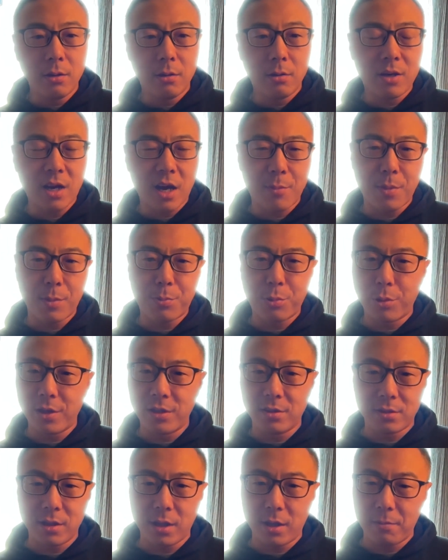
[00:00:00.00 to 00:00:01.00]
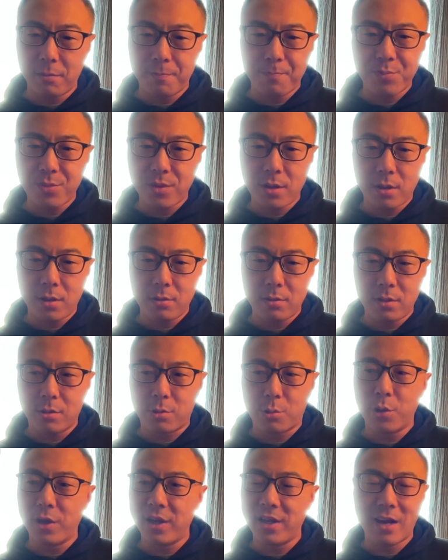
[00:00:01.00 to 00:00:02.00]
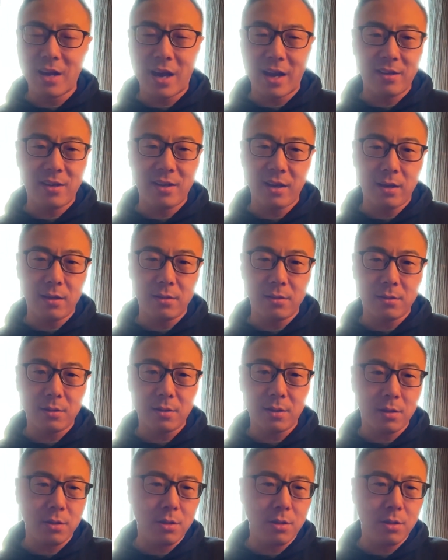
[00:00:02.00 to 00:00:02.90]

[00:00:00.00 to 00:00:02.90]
come up with the great ideas.